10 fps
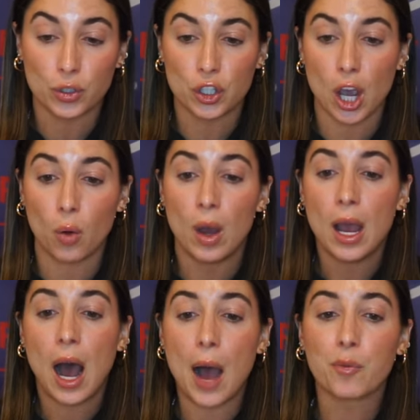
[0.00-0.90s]
So
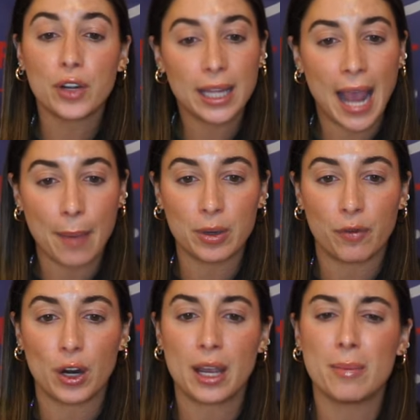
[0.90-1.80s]
I'm really happy
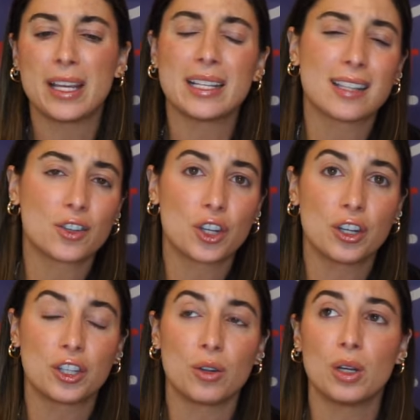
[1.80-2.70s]
for him. He's such a
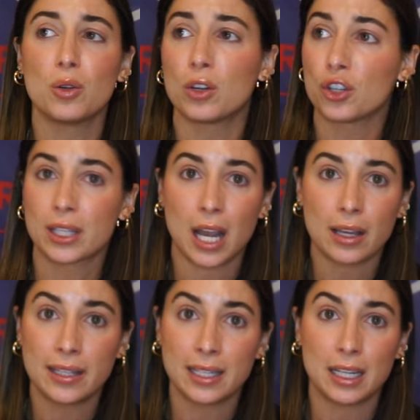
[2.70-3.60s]
good dude, and you can just tell
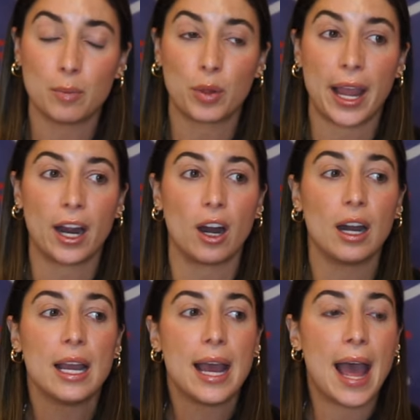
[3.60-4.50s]
he's a team player,
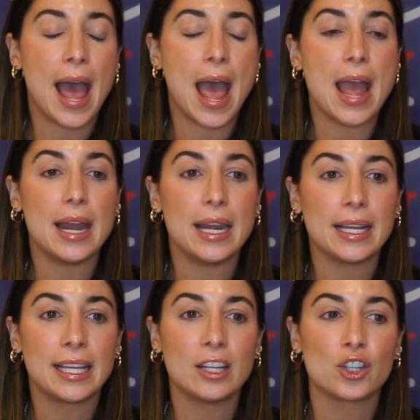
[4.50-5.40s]
and
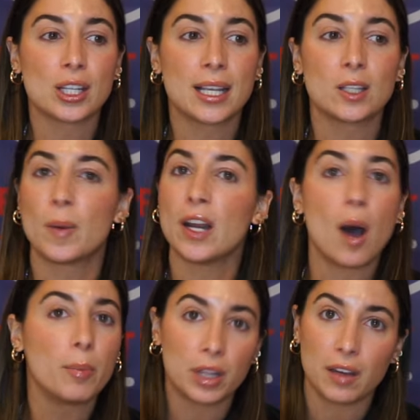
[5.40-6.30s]
he just has been
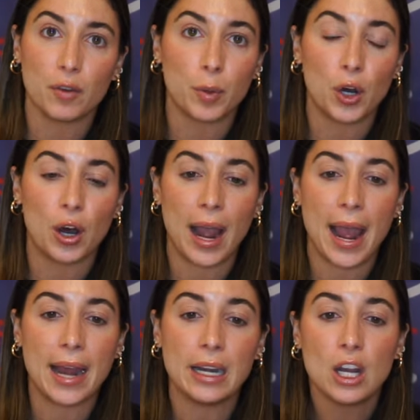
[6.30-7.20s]
unbelievable.
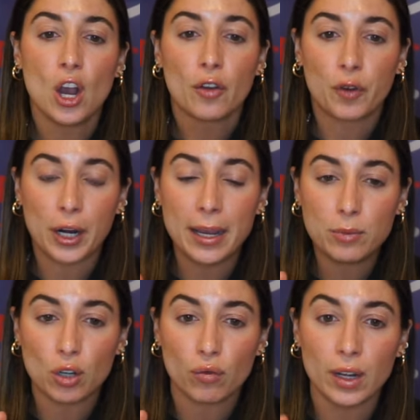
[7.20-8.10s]
And for him
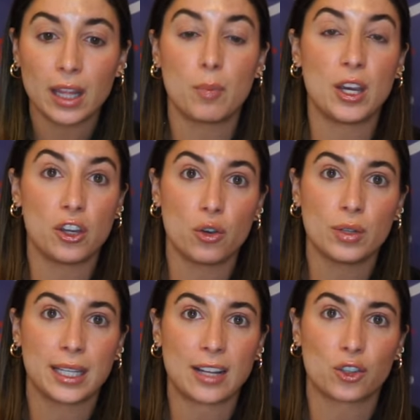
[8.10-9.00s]
to really be
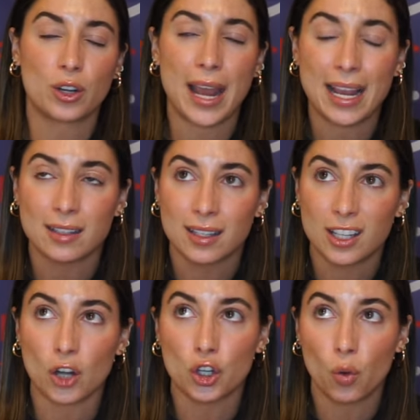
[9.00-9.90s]
used yesterday as
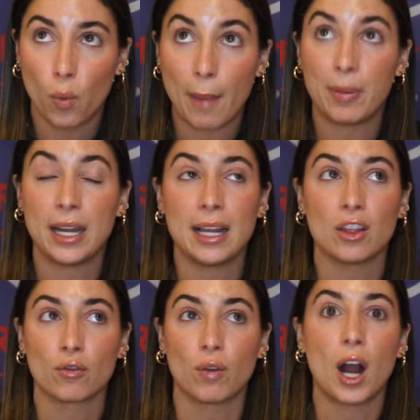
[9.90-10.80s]
such a weapon in
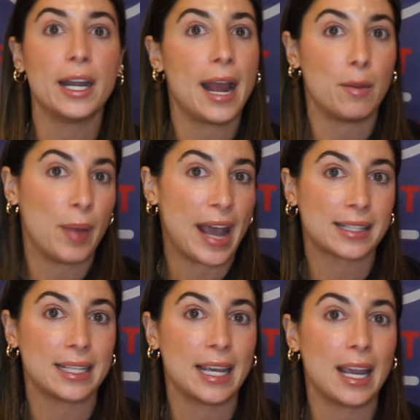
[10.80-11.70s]
the run and
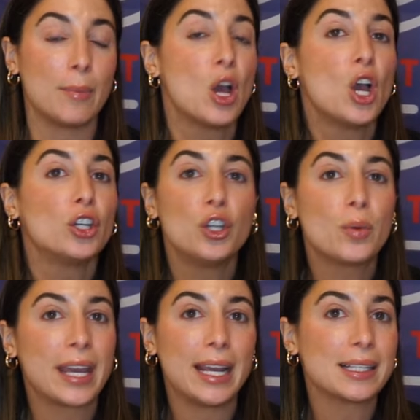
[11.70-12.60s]
passing game, you
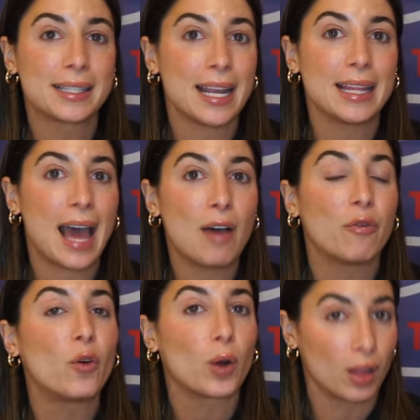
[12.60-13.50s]
can't say that
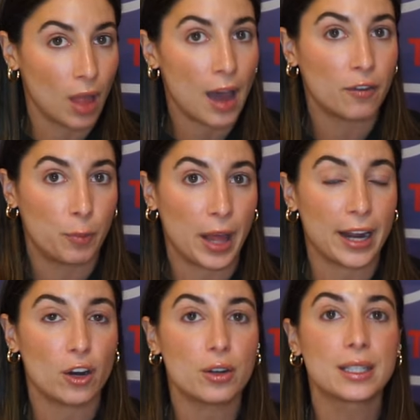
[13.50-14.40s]
for a lot of
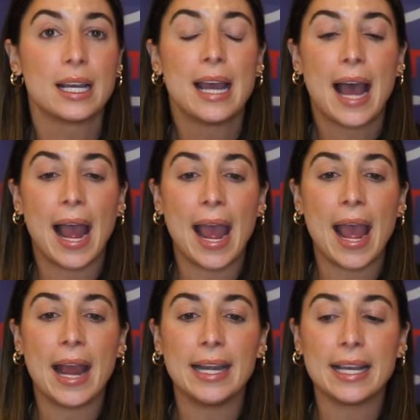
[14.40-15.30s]
players.
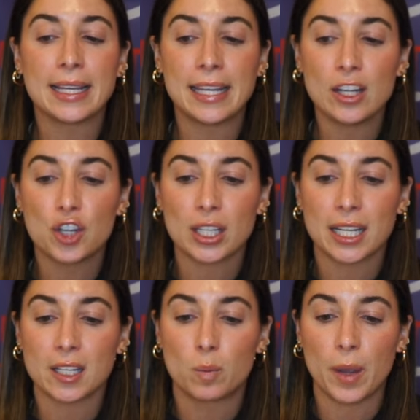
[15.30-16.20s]
And he just
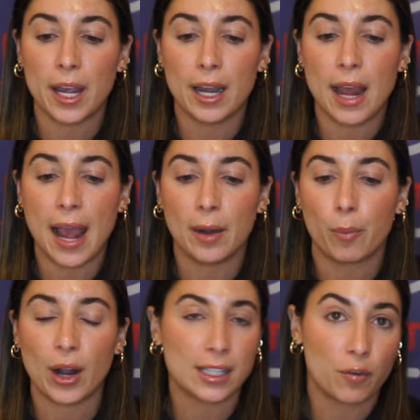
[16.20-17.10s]
has been an
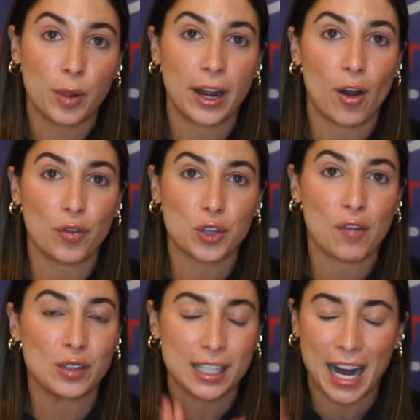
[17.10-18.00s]
impressive player on this
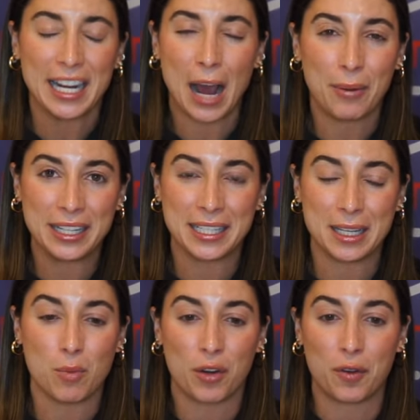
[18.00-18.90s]
offense, and I cannot wait to
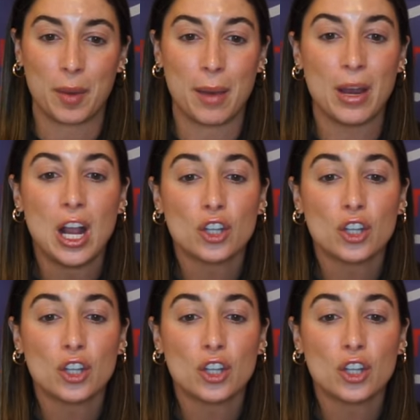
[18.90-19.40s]
see more from him.